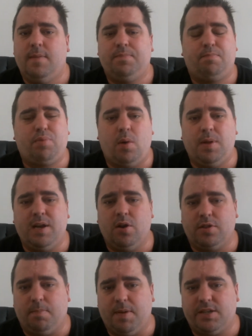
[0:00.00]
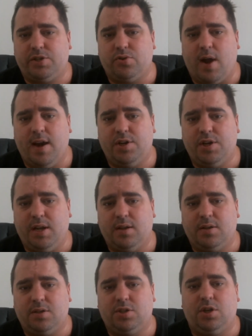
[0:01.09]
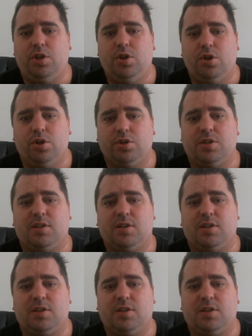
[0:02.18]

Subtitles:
probably not the best strategy to use